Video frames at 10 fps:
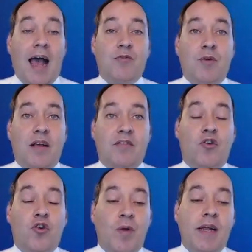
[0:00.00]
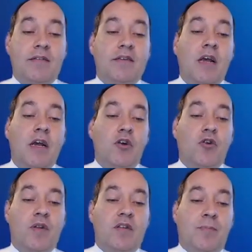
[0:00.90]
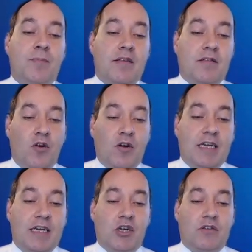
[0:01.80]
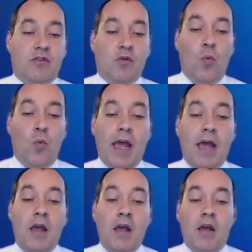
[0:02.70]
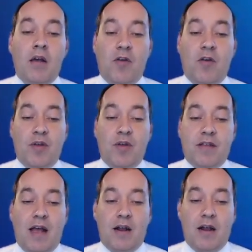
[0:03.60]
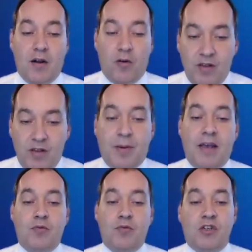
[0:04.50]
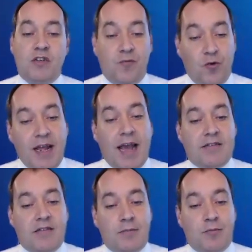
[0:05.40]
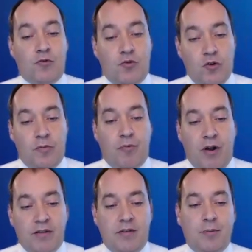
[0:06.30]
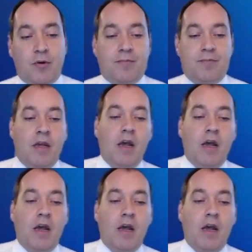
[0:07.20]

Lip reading: as well as curated green space locations. So where there is green space, which is fully accessible to all in principle.